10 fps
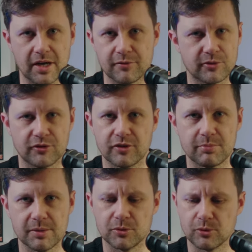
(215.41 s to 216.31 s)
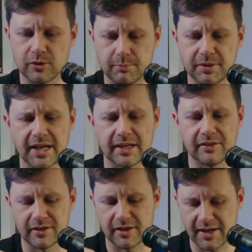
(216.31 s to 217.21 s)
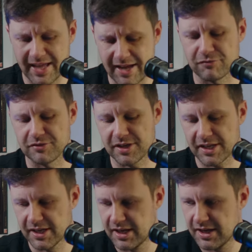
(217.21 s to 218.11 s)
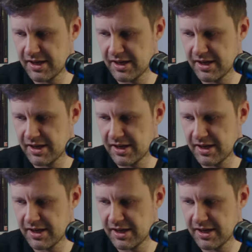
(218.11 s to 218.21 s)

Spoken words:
and I've already seen people who are complaining that not every